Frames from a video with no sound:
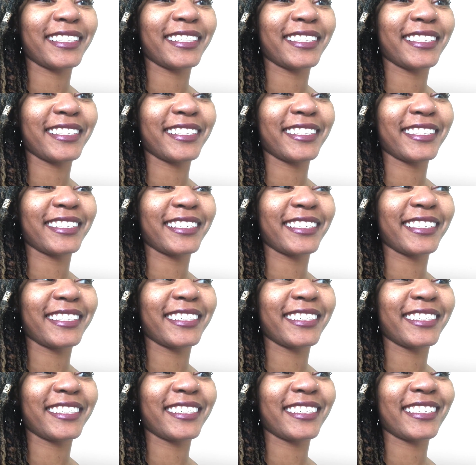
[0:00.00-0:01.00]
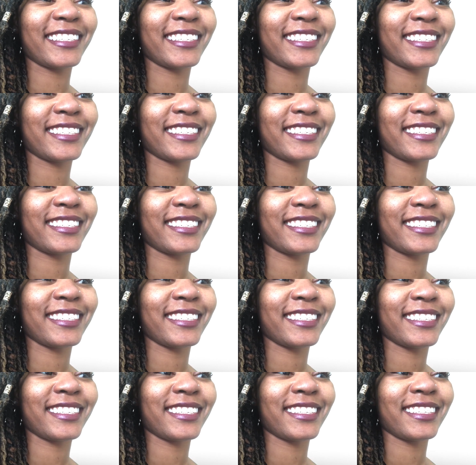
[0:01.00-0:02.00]

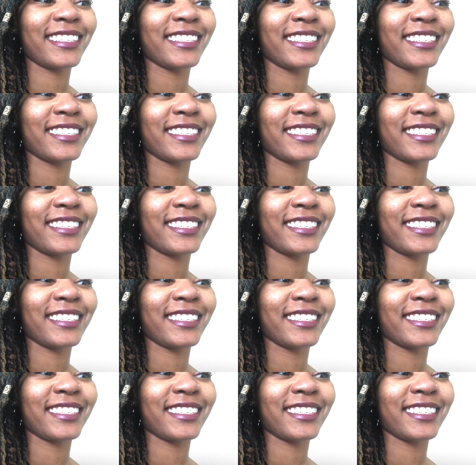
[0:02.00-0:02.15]
(silence)